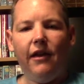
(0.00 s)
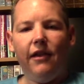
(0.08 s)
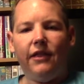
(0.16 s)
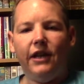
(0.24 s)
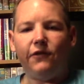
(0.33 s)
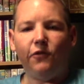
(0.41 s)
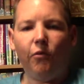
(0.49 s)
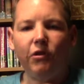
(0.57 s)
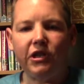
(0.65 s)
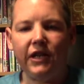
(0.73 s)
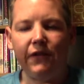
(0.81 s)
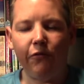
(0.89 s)
Thanks for
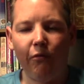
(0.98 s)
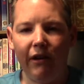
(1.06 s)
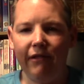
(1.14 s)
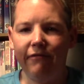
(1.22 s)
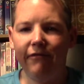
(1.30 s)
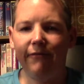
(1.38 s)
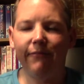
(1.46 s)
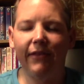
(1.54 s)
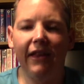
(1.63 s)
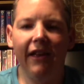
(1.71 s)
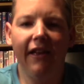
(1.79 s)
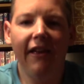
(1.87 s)
watching, everyone.
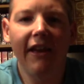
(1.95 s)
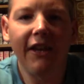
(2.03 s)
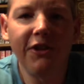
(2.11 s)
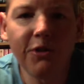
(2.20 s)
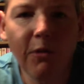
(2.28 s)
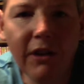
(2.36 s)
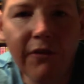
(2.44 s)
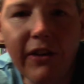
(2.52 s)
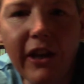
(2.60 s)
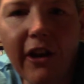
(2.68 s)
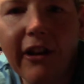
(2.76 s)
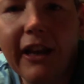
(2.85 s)
Enjoy your
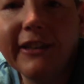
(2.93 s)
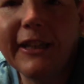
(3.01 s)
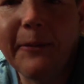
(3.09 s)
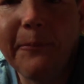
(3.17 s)
video collecting.